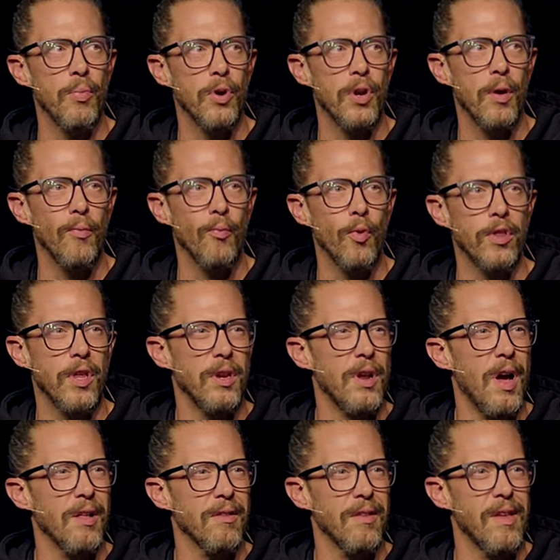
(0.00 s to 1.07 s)
put up with the
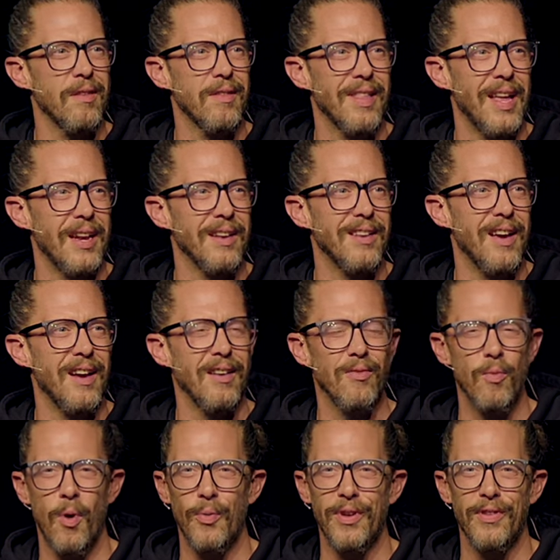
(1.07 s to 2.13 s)
nonsense that he
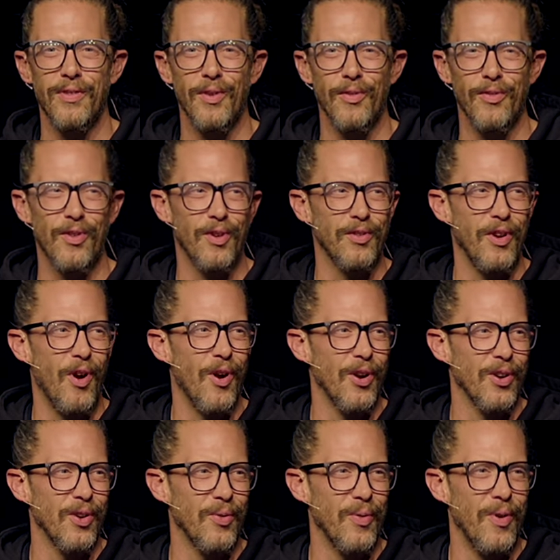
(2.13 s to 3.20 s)
does while we still start to
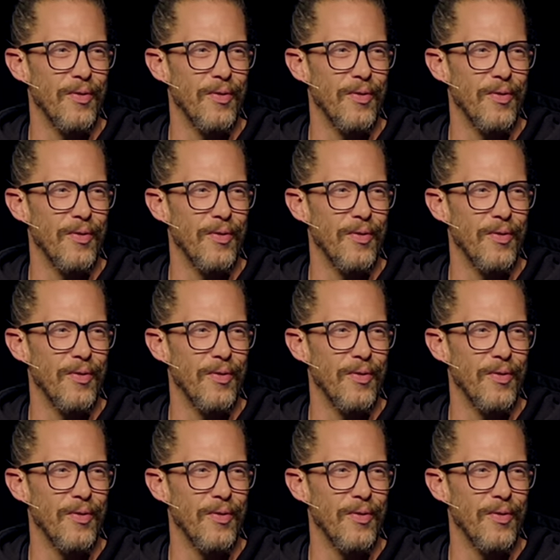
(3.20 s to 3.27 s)
argue